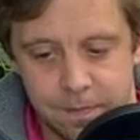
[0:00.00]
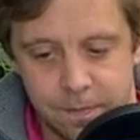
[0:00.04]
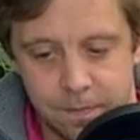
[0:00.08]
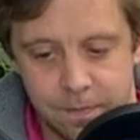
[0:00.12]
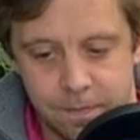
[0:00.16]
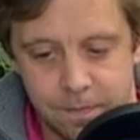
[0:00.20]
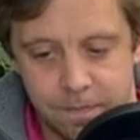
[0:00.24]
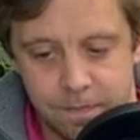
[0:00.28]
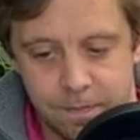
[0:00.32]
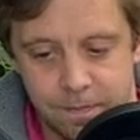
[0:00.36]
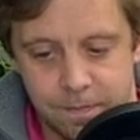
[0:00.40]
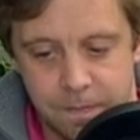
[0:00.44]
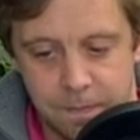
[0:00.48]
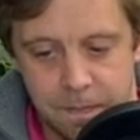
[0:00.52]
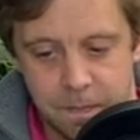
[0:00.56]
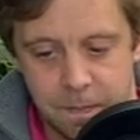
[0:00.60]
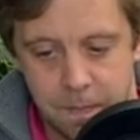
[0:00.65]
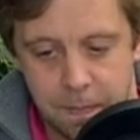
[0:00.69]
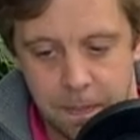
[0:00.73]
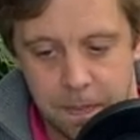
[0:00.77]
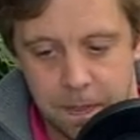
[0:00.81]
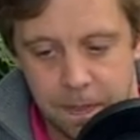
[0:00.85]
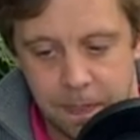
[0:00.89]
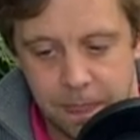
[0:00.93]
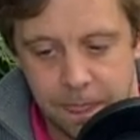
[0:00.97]

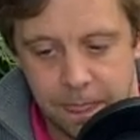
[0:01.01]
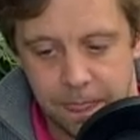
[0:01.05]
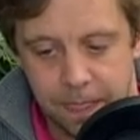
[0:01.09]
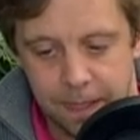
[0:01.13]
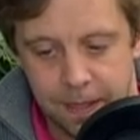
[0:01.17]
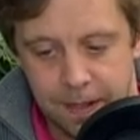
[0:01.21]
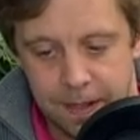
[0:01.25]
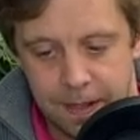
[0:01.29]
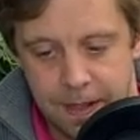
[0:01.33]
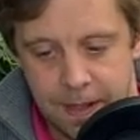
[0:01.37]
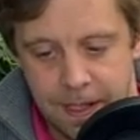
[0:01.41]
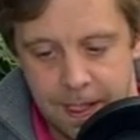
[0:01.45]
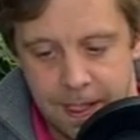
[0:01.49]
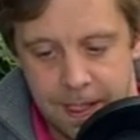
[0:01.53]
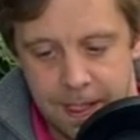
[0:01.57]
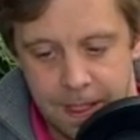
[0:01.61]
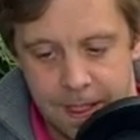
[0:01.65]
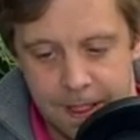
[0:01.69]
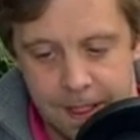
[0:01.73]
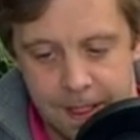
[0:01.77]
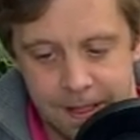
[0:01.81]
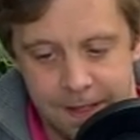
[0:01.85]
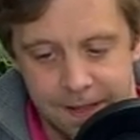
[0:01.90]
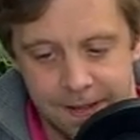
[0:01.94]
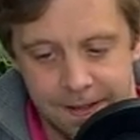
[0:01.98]

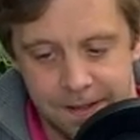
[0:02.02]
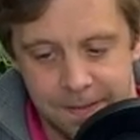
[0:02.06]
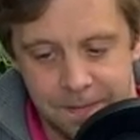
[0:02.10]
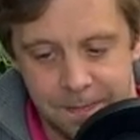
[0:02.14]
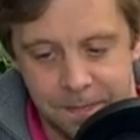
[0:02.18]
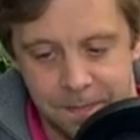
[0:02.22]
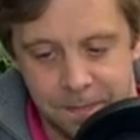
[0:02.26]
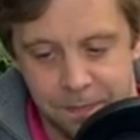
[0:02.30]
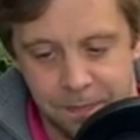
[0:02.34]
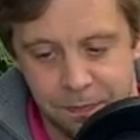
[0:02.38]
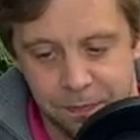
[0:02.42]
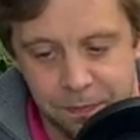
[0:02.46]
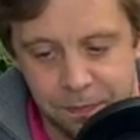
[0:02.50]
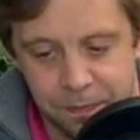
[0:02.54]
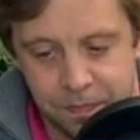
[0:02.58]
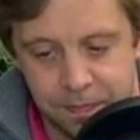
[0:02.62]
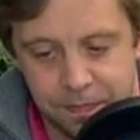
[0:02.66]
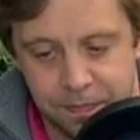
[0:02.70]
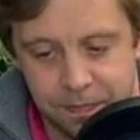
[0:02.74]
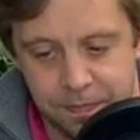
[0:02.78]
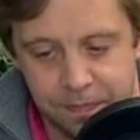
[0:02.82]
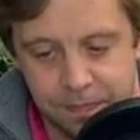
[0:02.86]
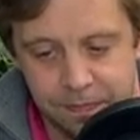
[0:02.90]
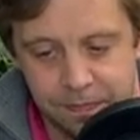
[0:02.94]
(silent)